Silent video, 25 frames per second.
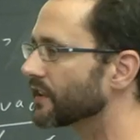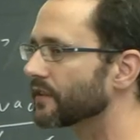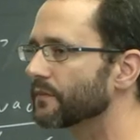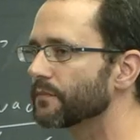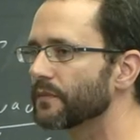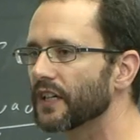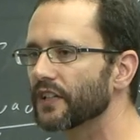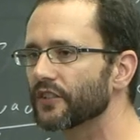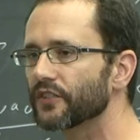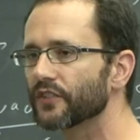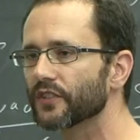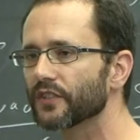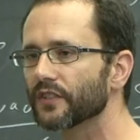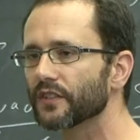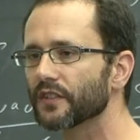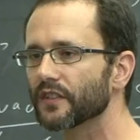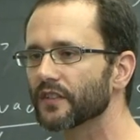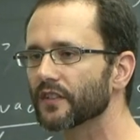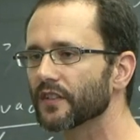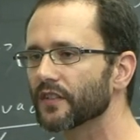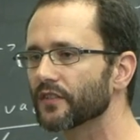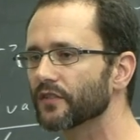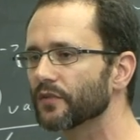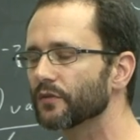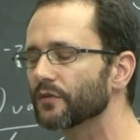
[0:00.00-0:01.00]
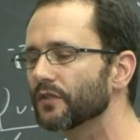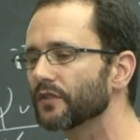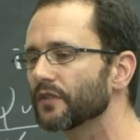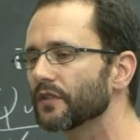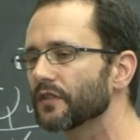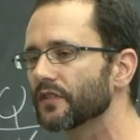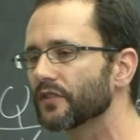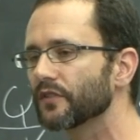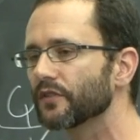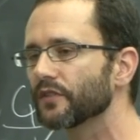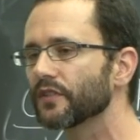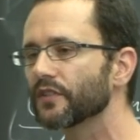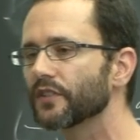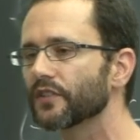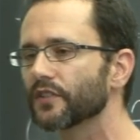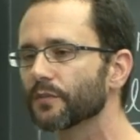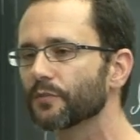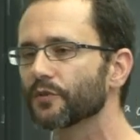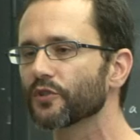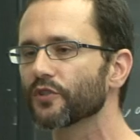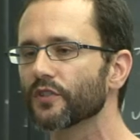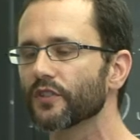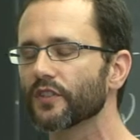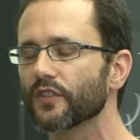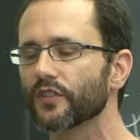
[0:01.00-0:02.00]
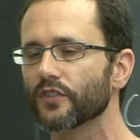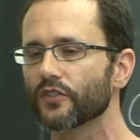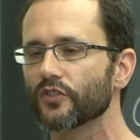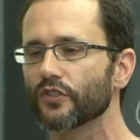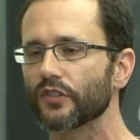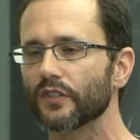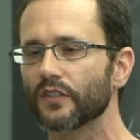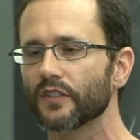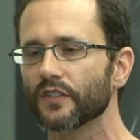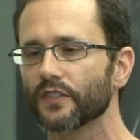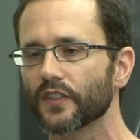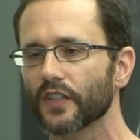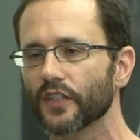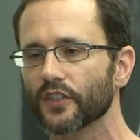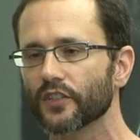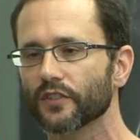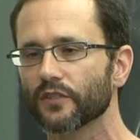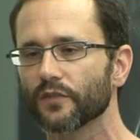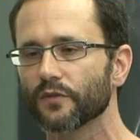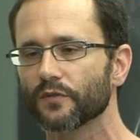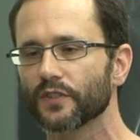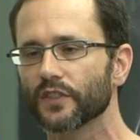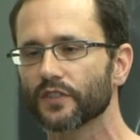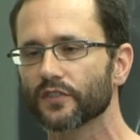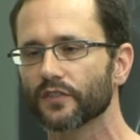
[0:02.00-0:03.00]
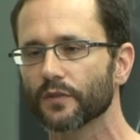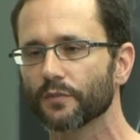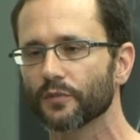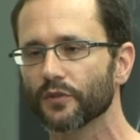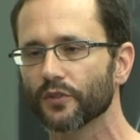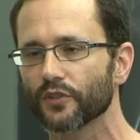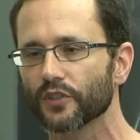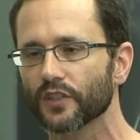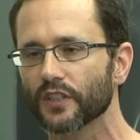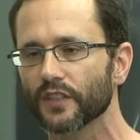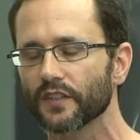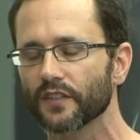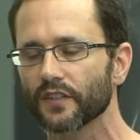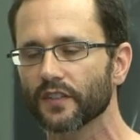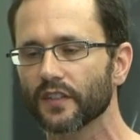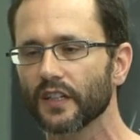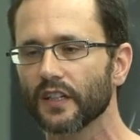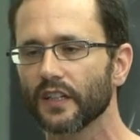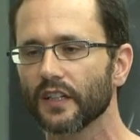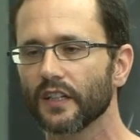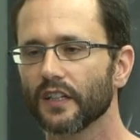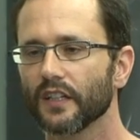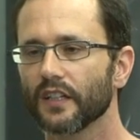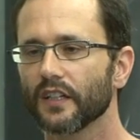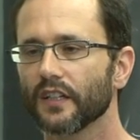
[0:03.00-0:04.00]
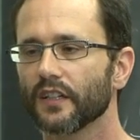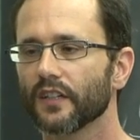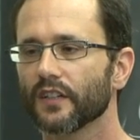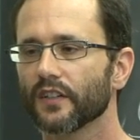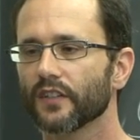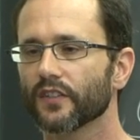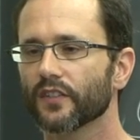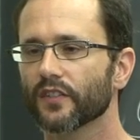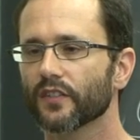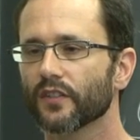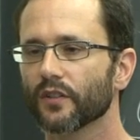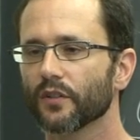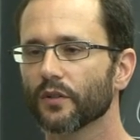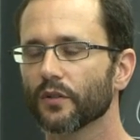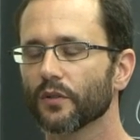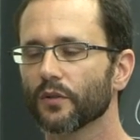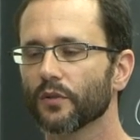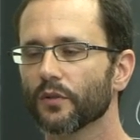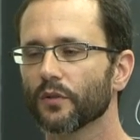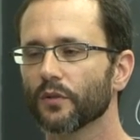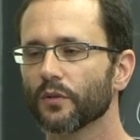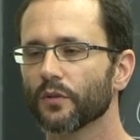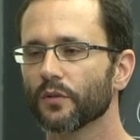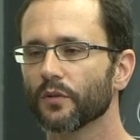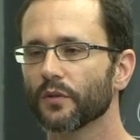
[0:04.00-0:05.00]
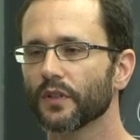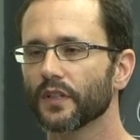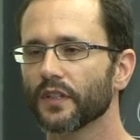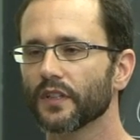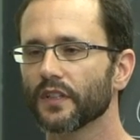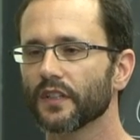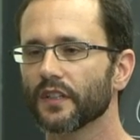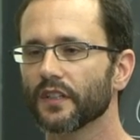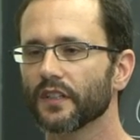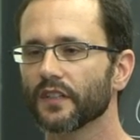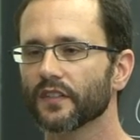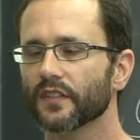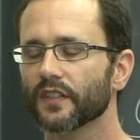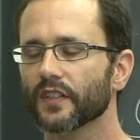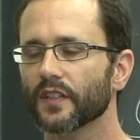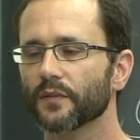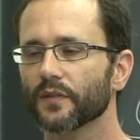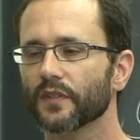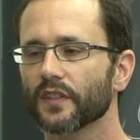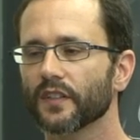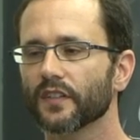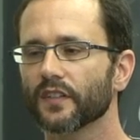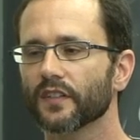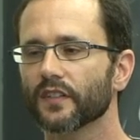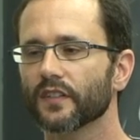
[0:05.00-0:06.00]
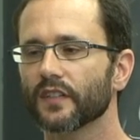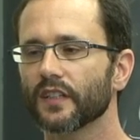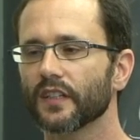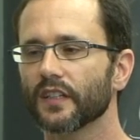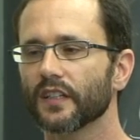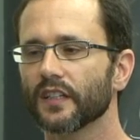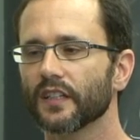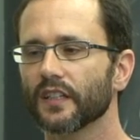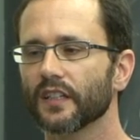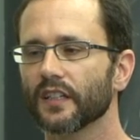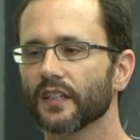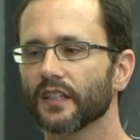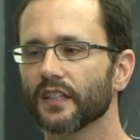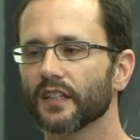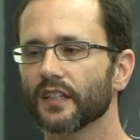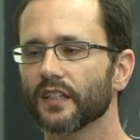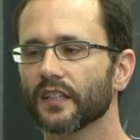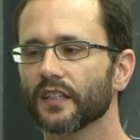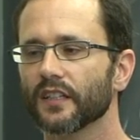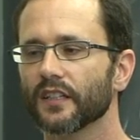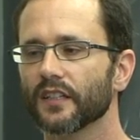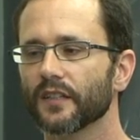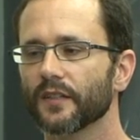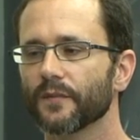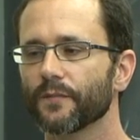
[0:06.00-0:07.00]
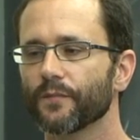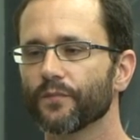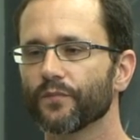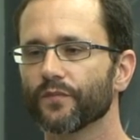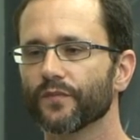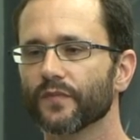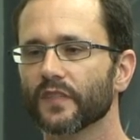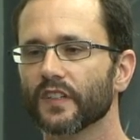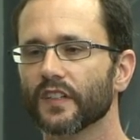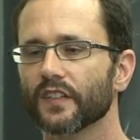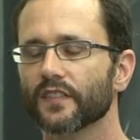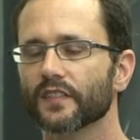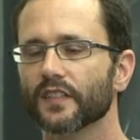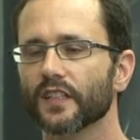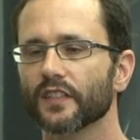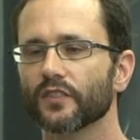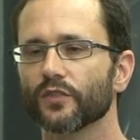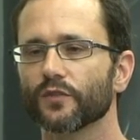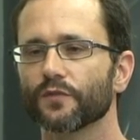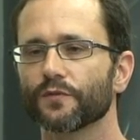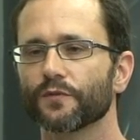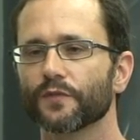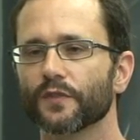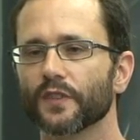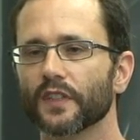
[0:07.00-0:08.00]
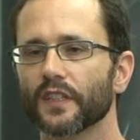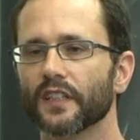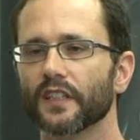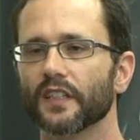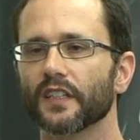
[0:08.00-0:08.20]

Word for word: that match uh, pseudo, uh, pseudo distribution is a generalization of distributions. So in, in some sense, the the set of uh,